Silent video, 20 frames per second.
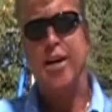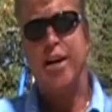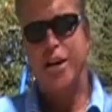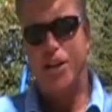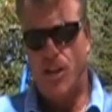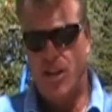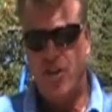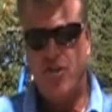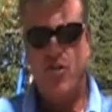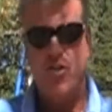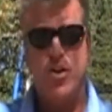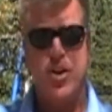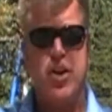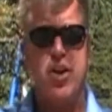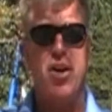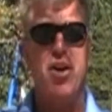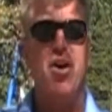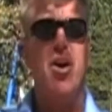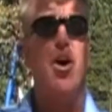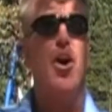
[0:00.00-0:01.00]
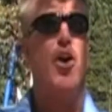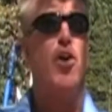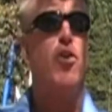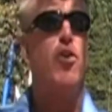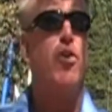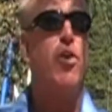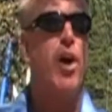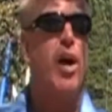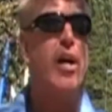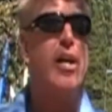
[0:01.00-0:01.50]
Additionally,
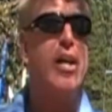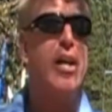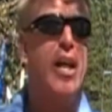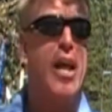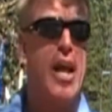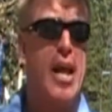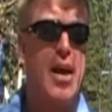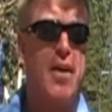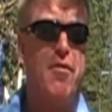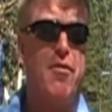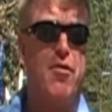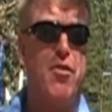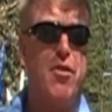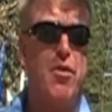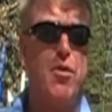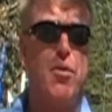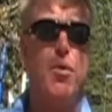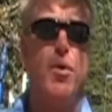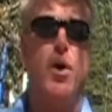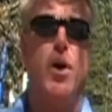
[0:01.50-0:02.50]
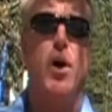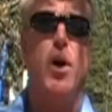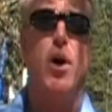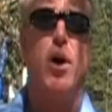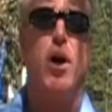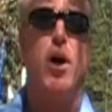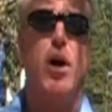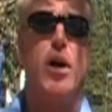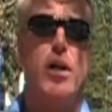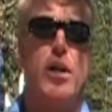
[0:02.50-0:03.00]
you're not going to have to
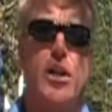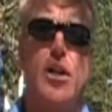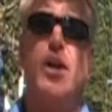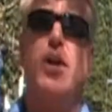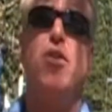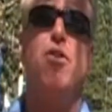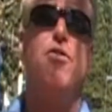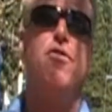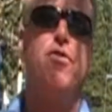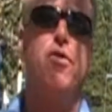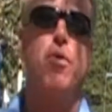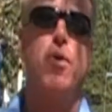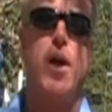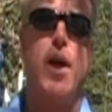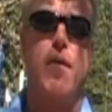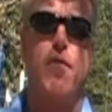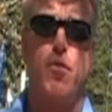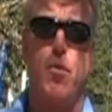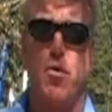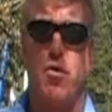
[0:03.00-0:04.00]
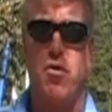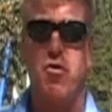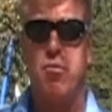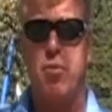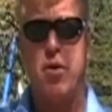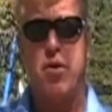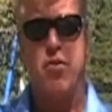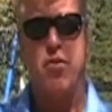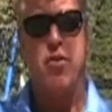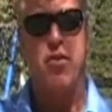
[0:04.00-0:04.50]
clean the suit afterwards
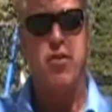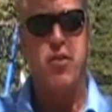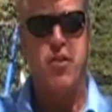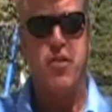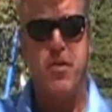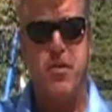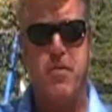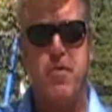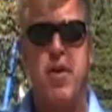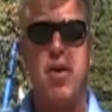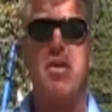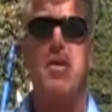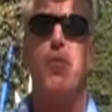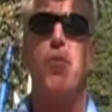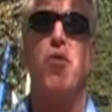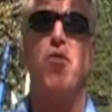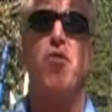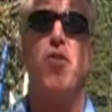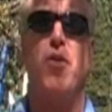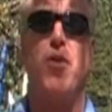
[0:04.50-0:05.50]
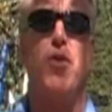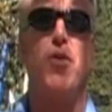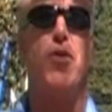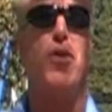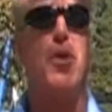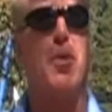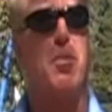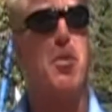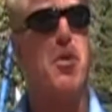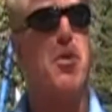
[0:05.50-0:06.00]
because of the disinfectant material.
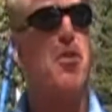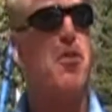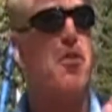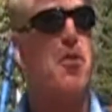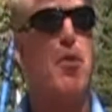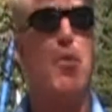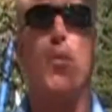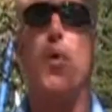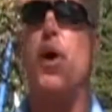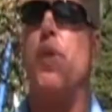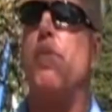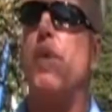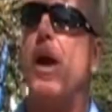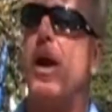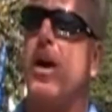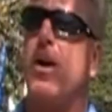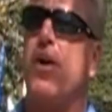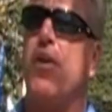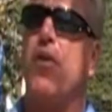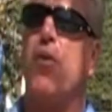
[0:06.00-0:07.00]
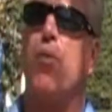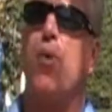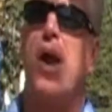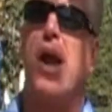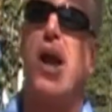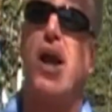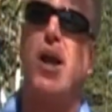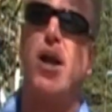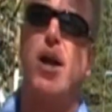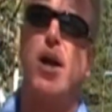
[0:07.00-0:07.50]
You can put the suit right back on the
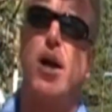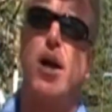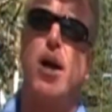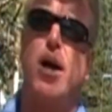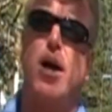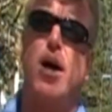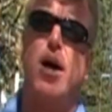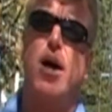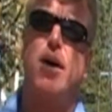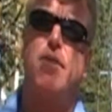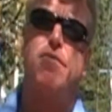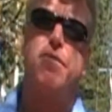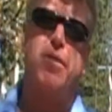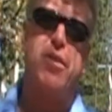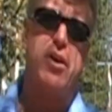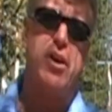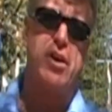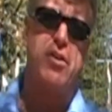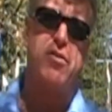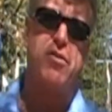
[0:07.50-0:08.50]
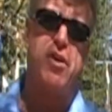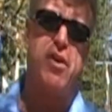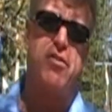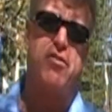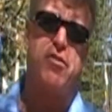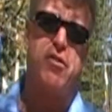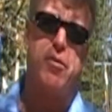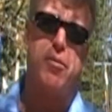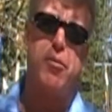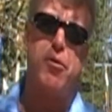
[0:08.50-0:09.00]
rack for the next
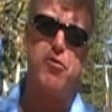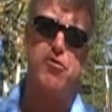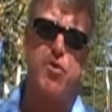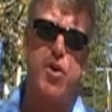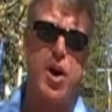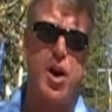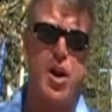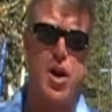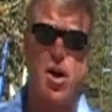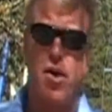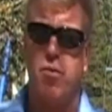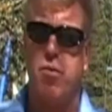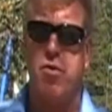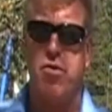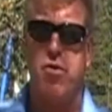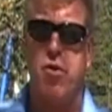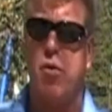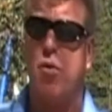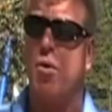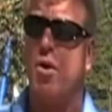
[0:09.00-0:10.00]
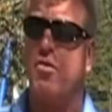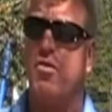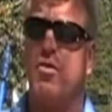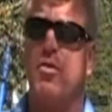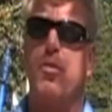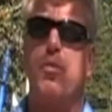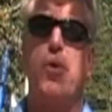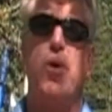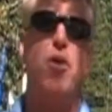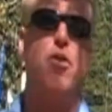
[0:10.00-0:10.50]
customer to try on with no
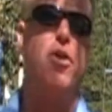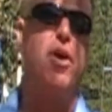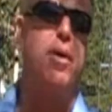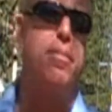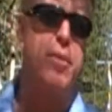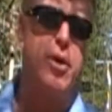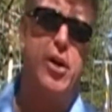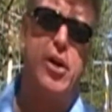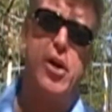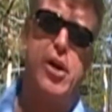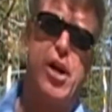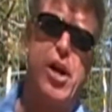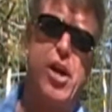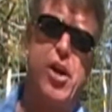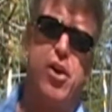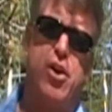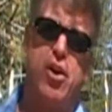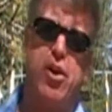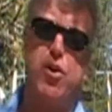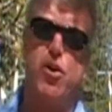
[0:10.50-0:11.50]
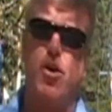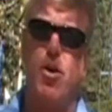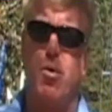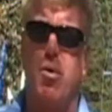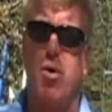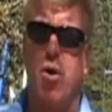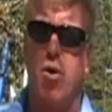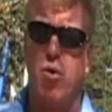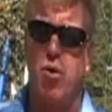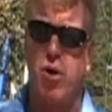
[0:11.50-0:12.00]
residue buildup and
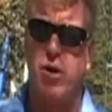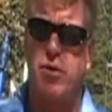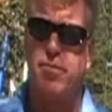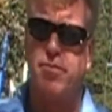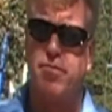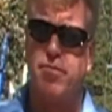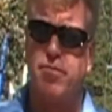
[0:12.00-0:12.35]
no odor.